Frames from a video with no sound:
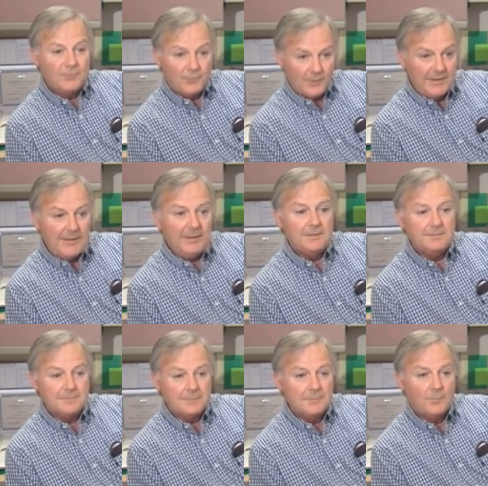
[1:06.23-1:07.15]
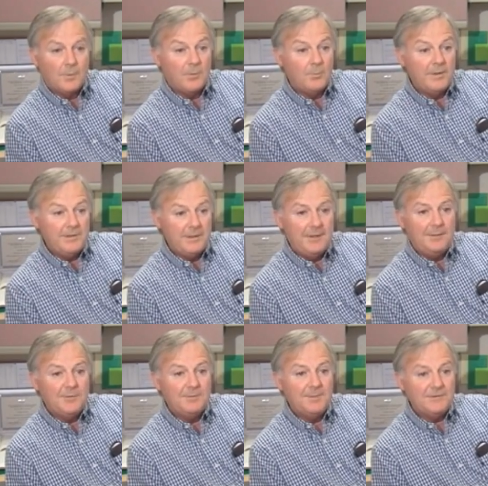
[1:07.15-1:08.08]
treating what we
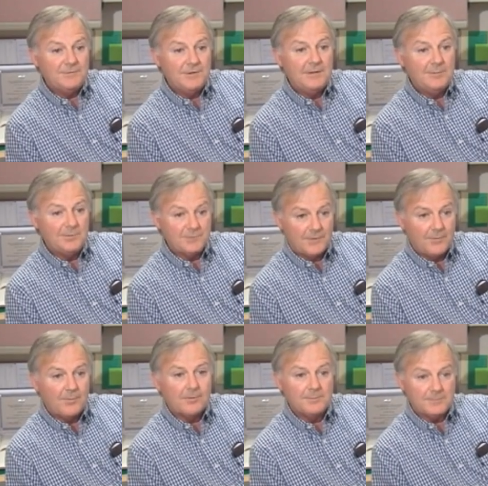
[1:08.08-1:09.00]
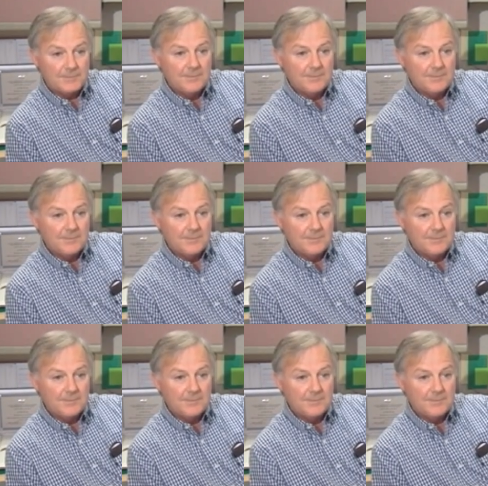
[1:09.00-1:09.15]
deemed to be seedable storms.